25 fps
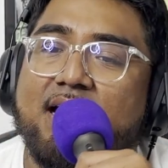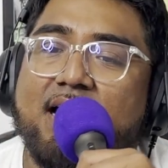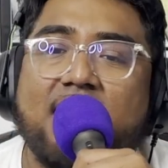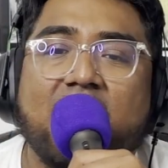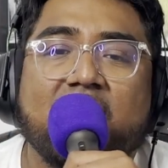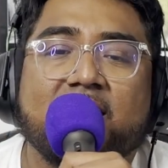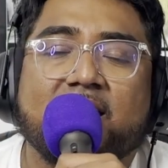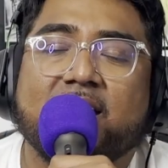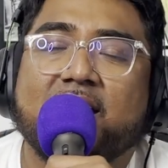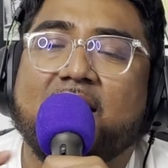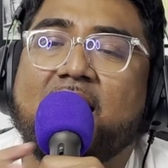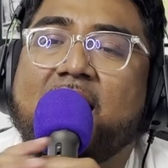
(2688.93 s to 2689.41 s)

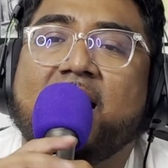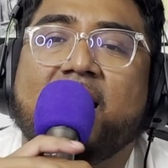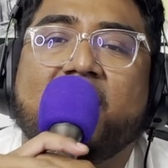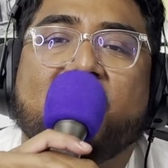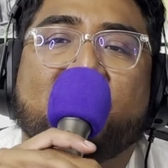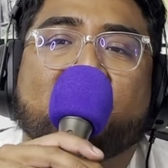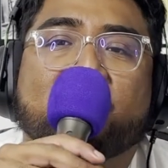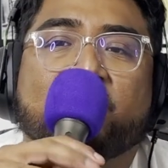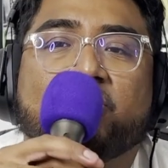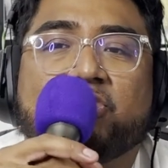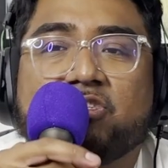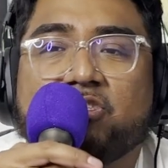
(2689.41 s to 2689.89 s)
I think
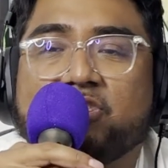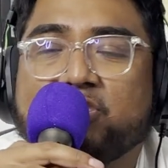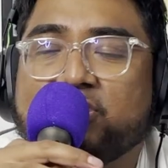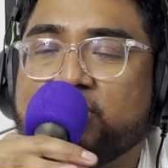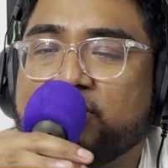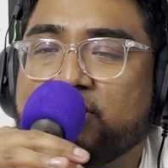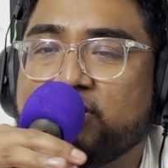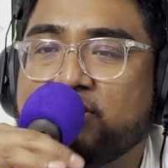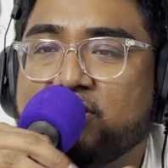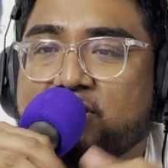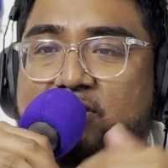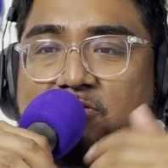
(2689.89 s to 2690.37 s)
Ant
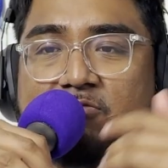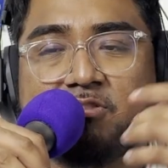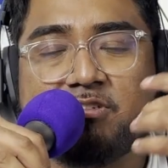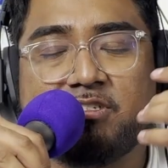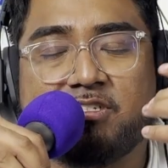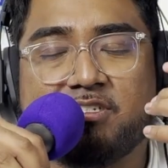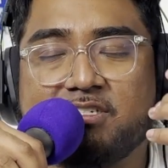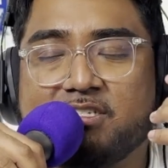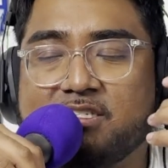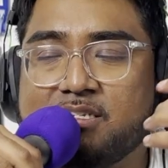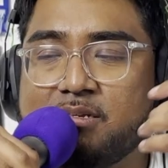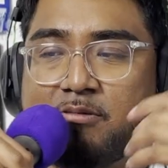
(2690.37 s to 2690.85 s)
just was
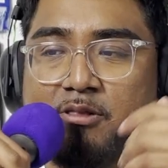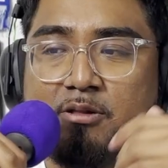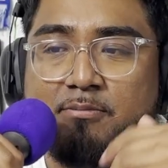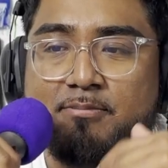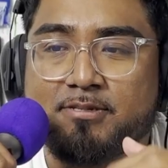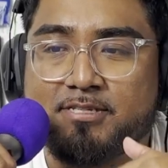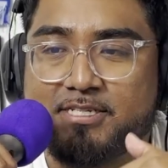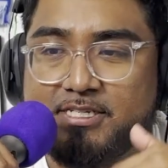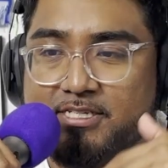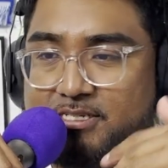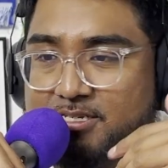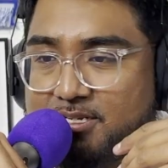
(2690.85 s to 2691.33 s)
in a similar
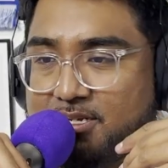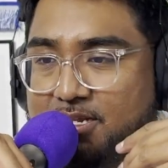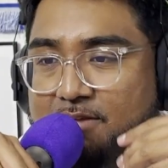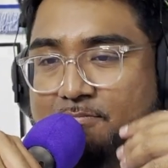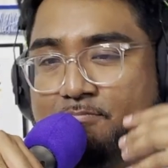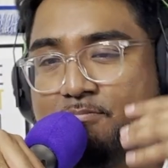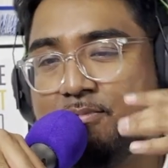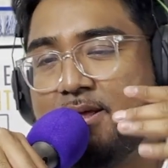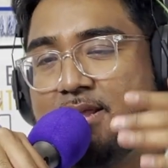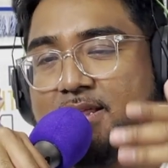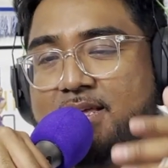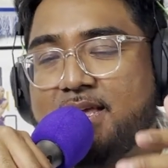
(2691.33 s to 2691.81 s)
position. He
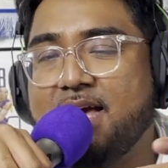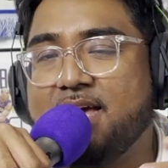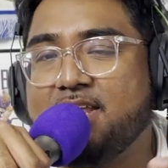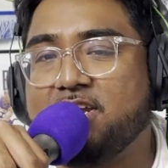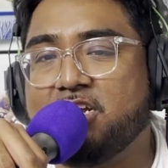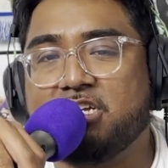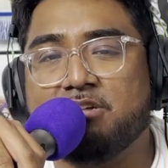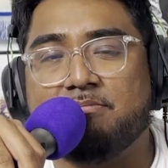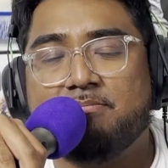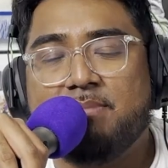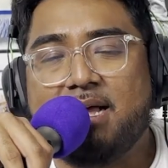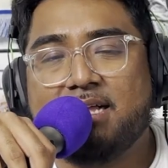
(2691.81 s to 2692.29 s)
probably had a
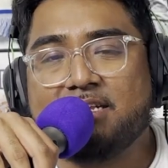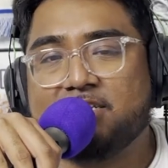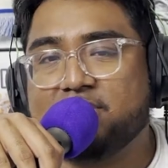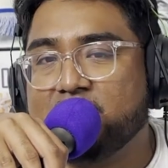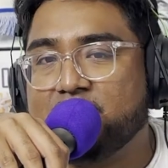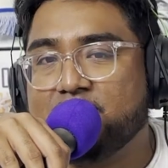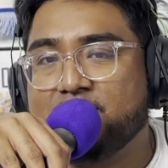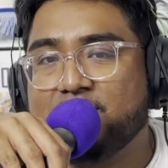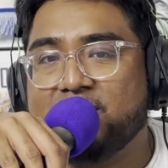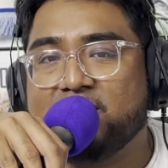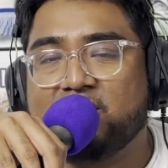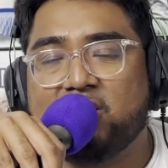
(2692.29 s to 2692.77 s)
good
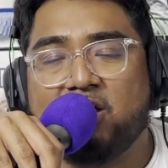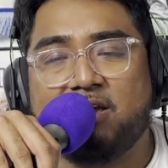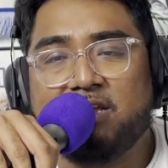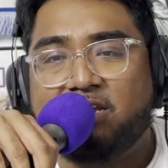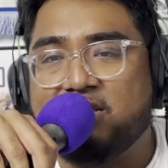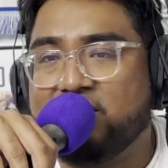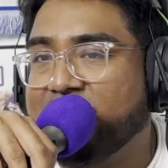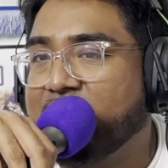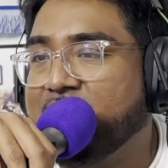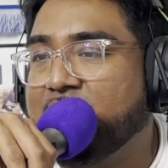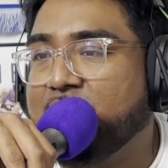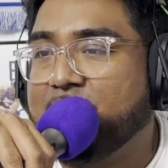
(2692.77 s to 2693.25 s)
matchup. He thought he
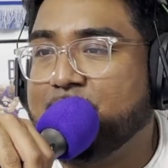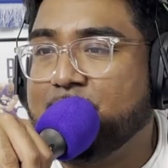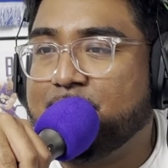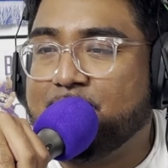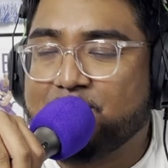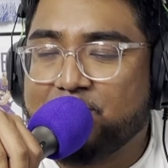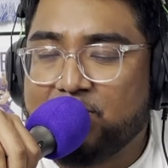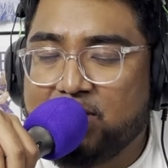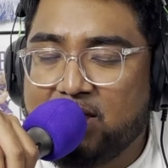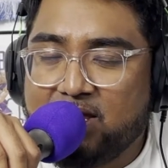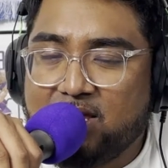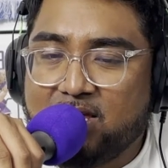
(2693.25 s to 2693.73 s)

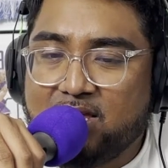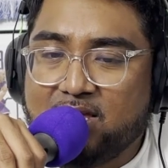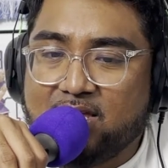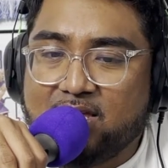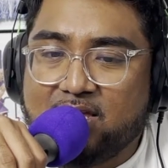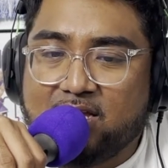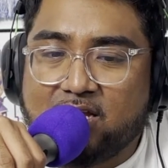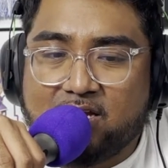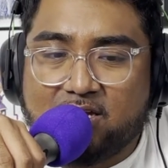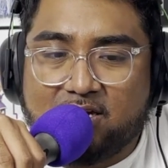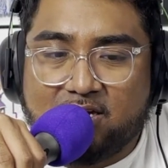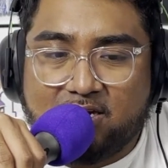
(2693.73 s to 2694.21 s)

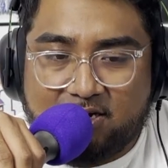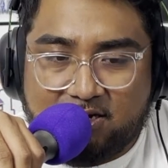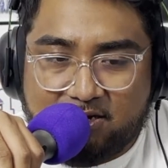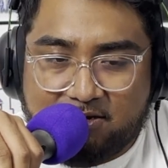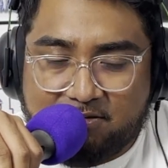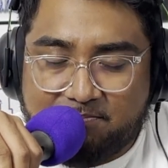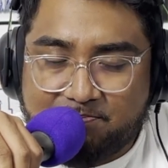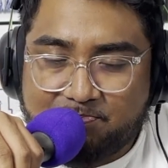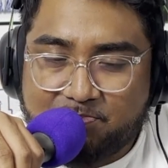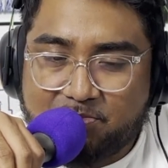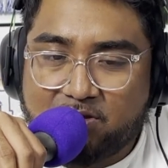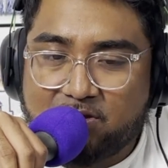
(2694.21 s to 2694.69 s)

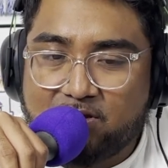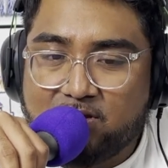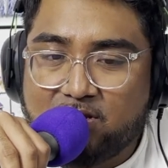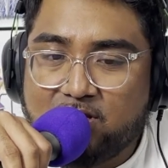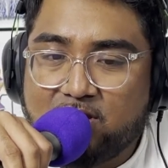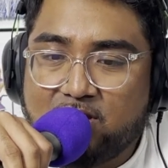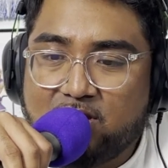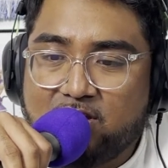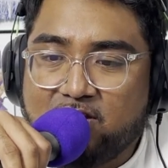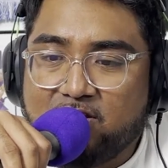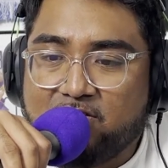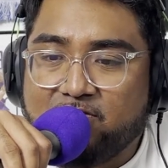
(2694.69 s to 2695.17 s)
could
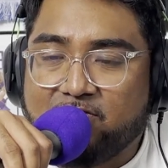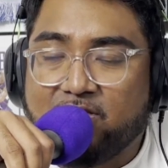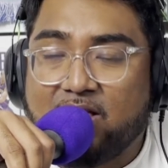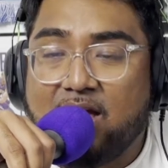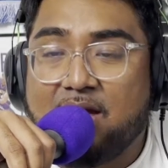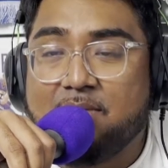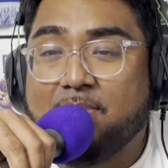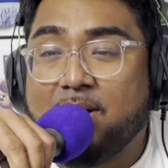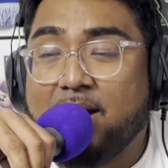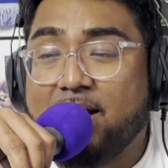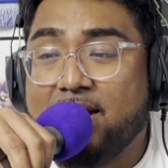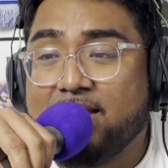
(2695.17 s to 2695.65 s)

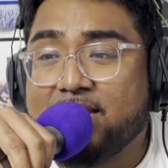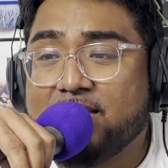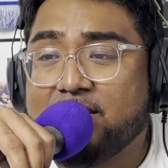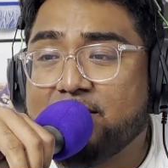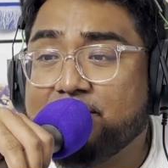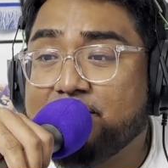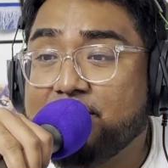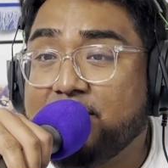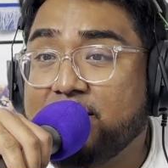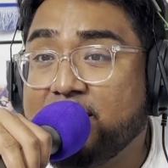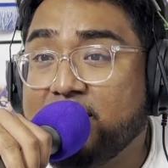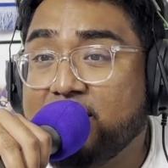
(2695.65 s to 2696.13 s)
fly by
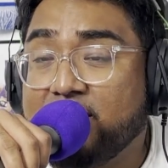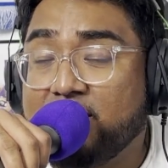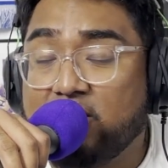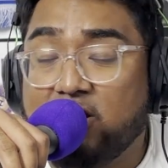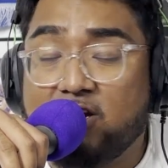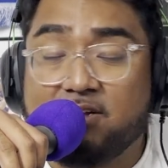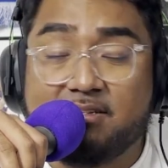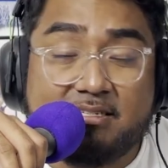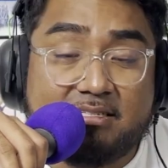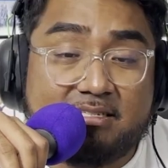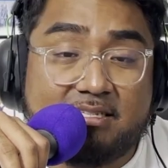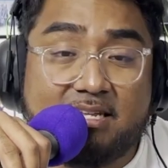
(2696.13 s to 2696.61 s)
him, and he
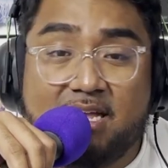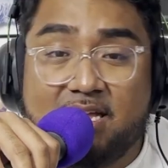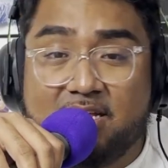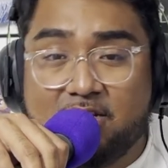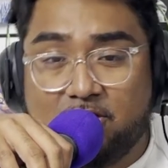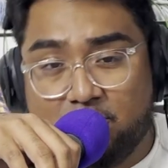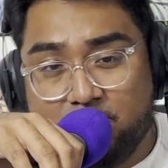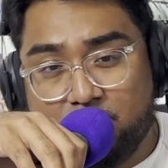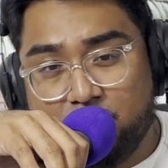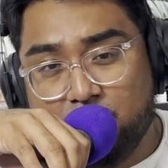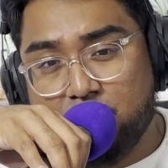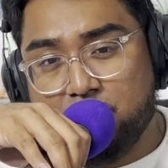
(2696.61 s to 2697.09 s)
lost his
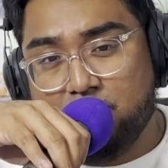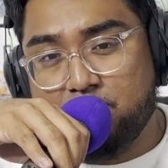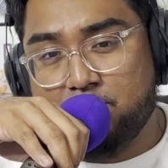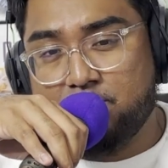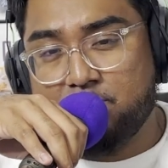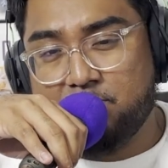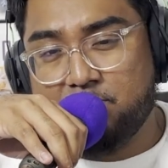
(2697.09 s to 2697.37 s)
handle.